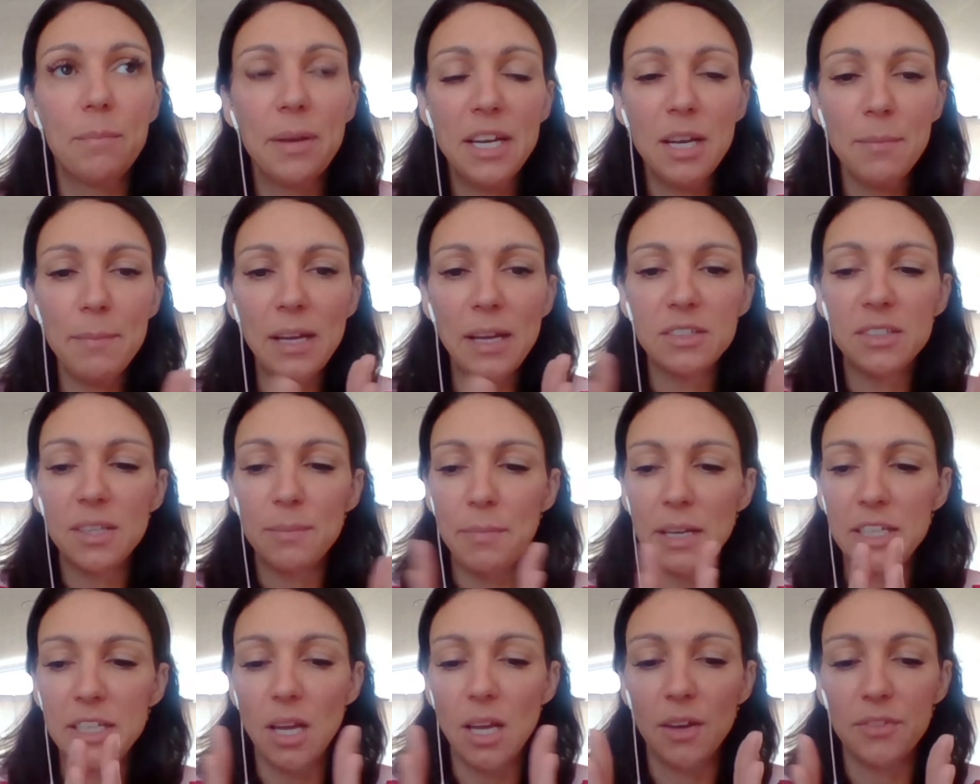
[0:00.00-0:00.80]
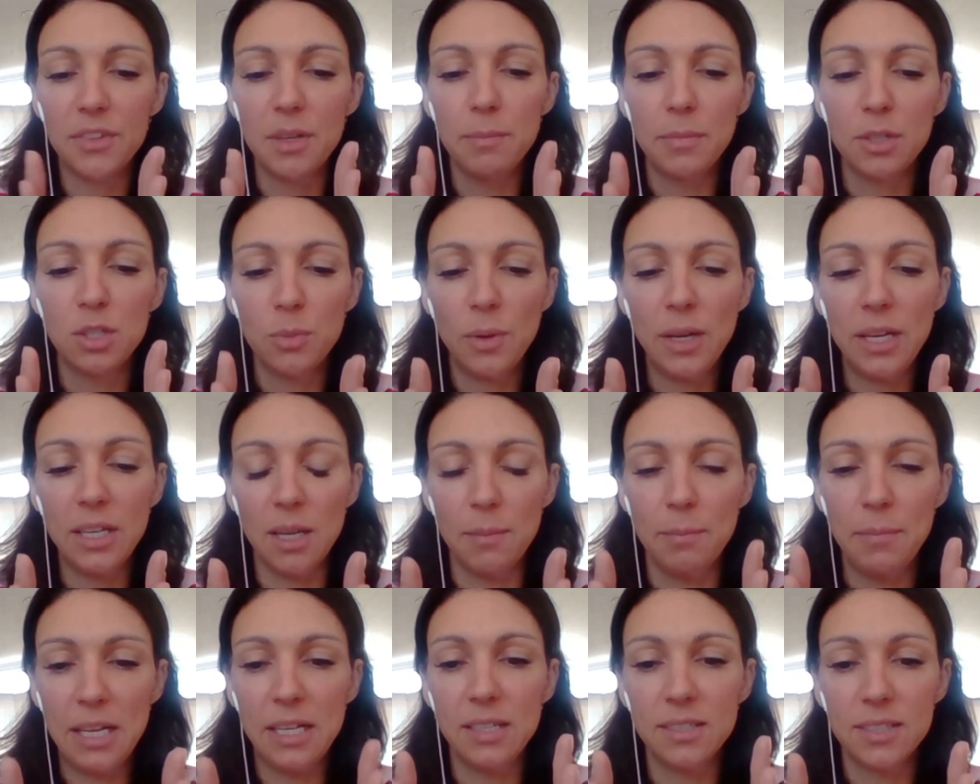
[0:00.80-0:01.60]
And being a mental health in
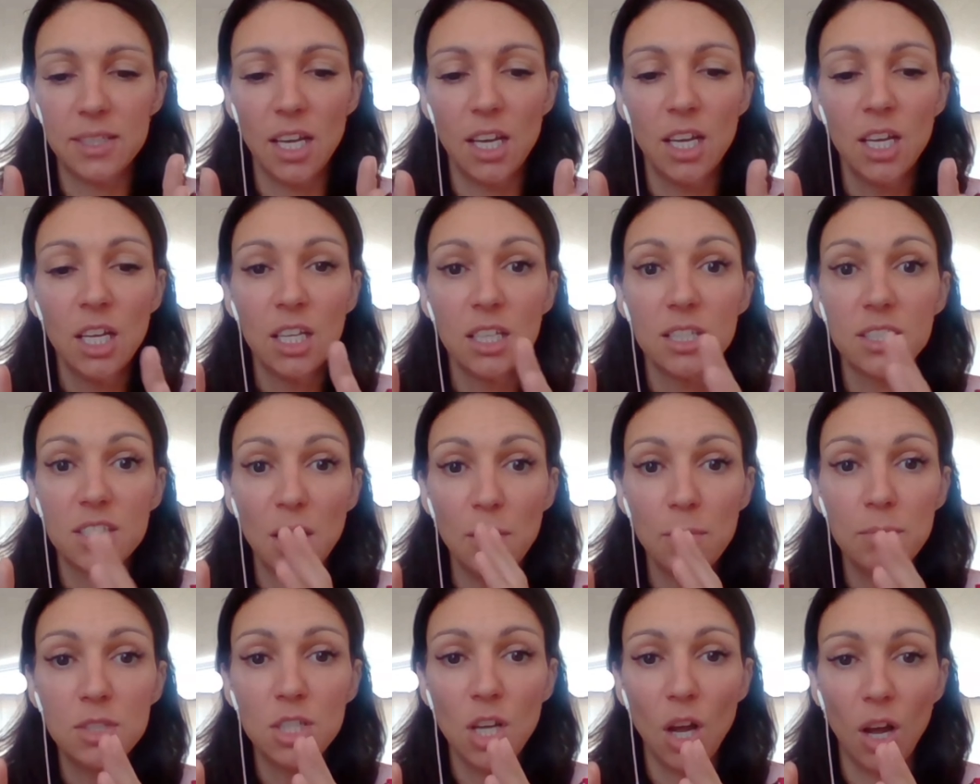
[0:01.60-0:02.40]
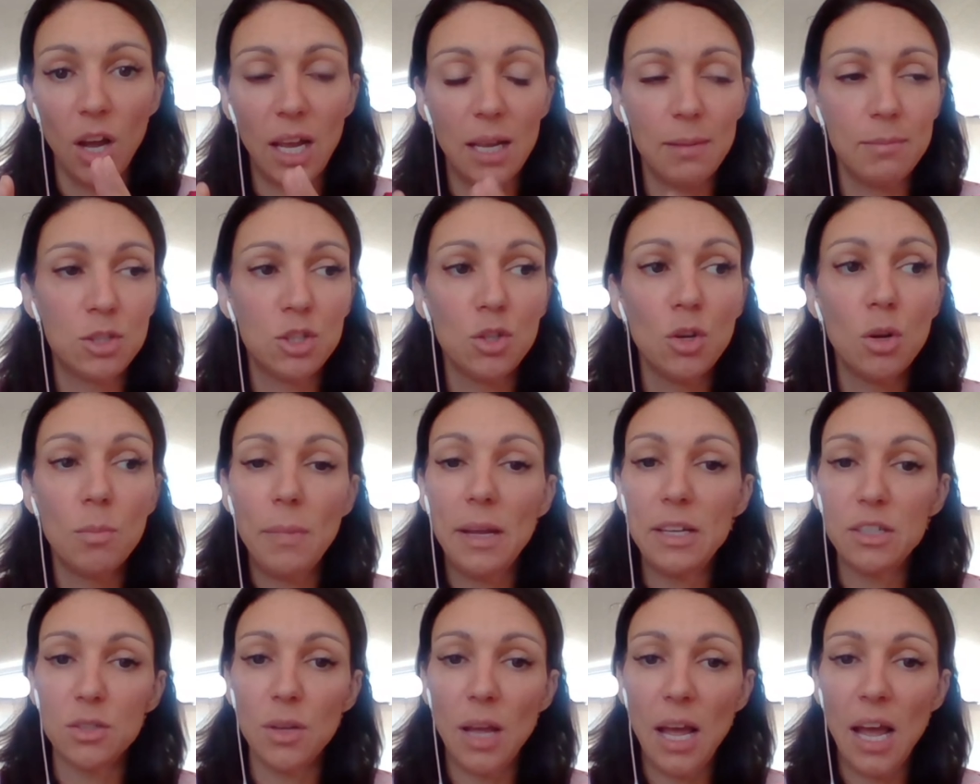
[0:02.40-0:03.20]
betweener means that sometimes
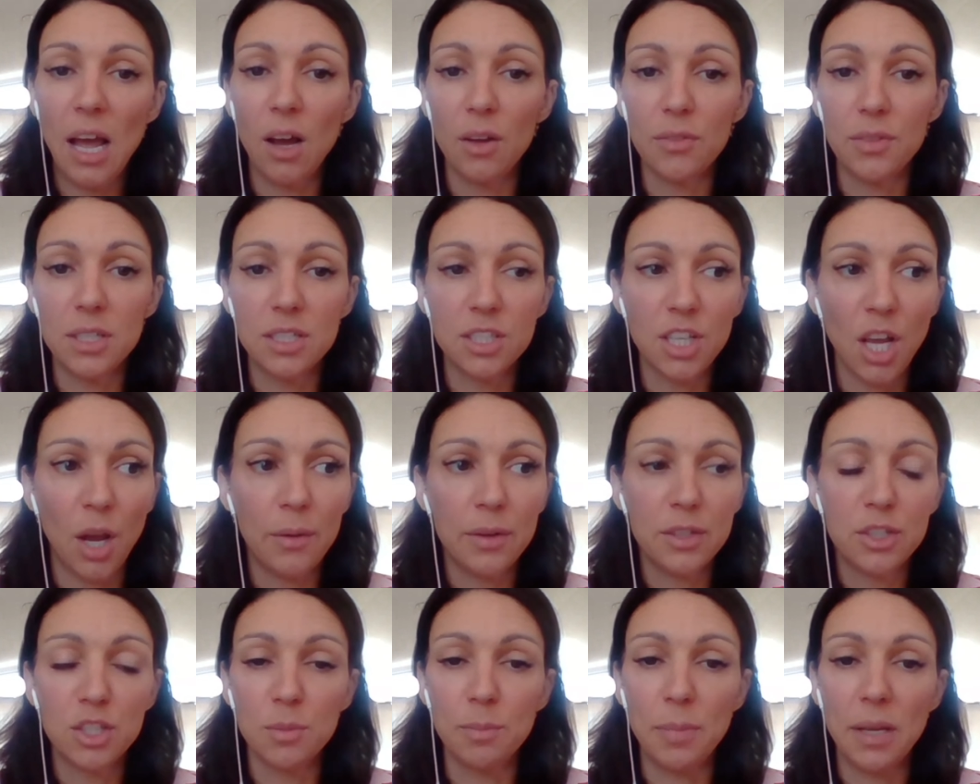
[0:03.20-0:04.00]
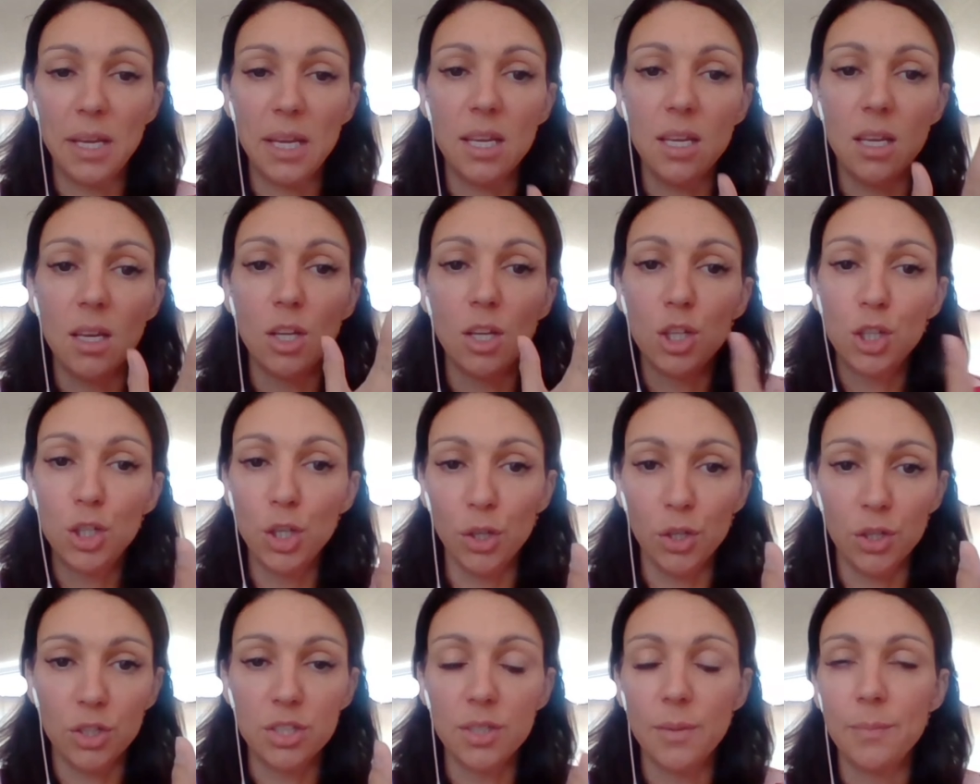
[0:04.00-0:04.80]
your mental health is going to be
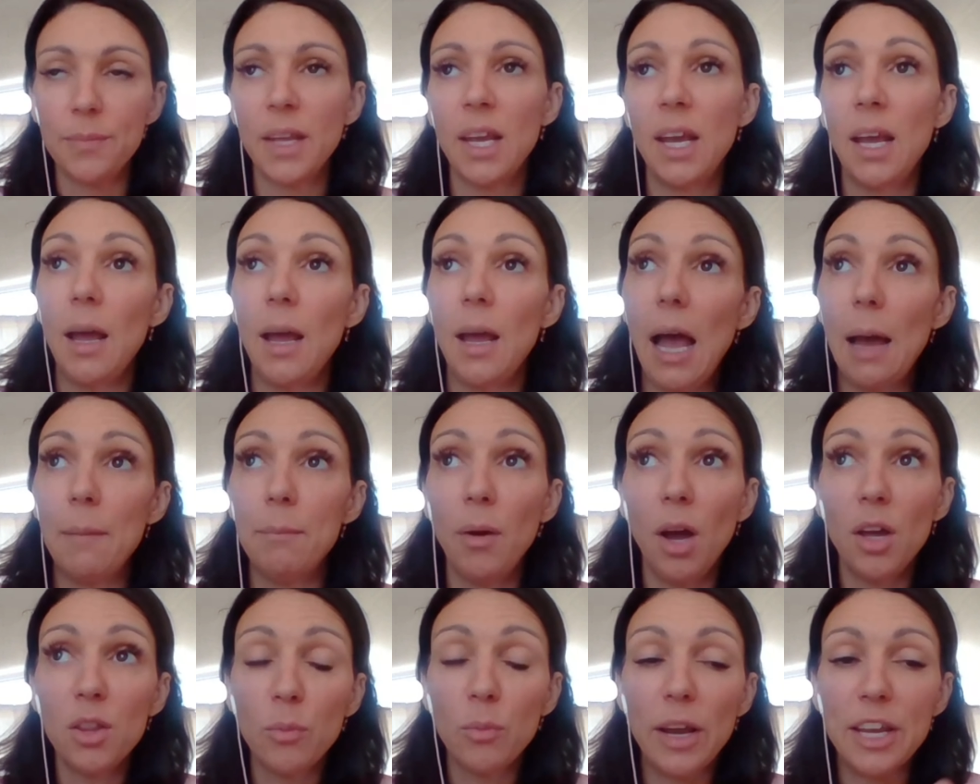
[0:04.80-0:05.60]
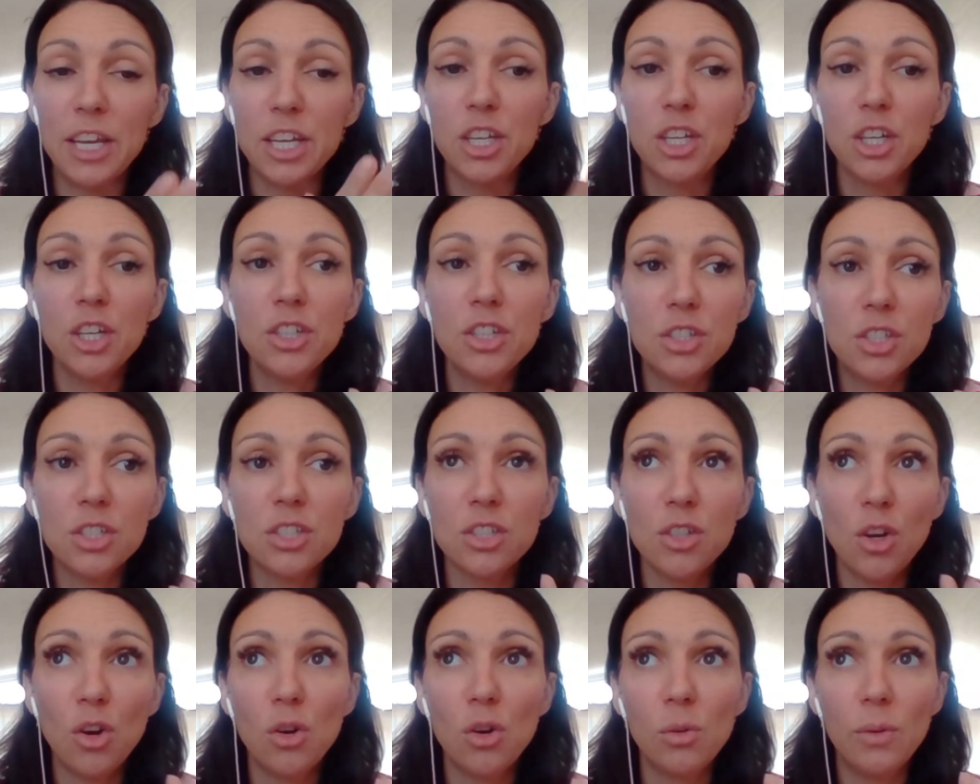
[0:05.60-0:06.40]
good. And by the way,
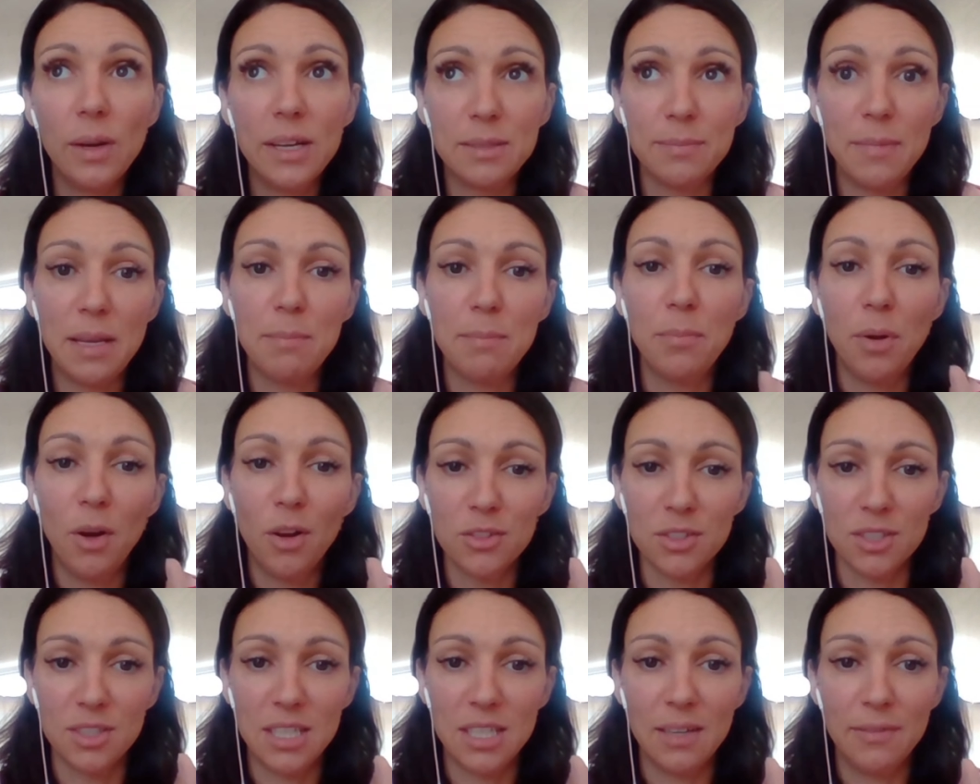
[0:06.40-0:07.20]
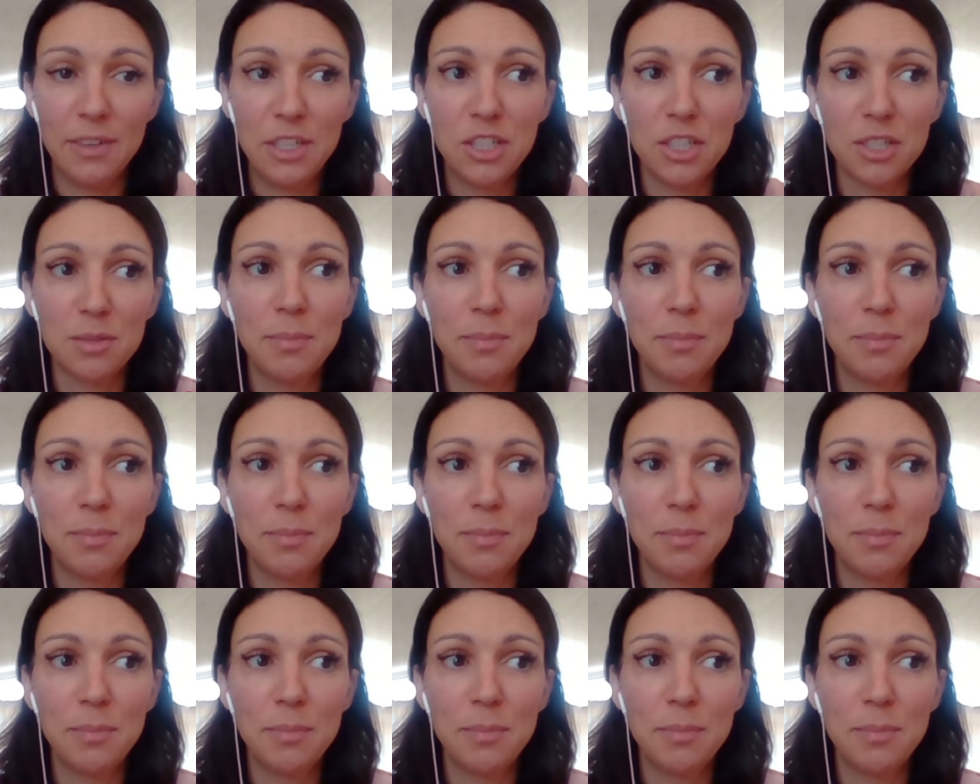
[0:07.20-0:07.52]
good does not always mean positive.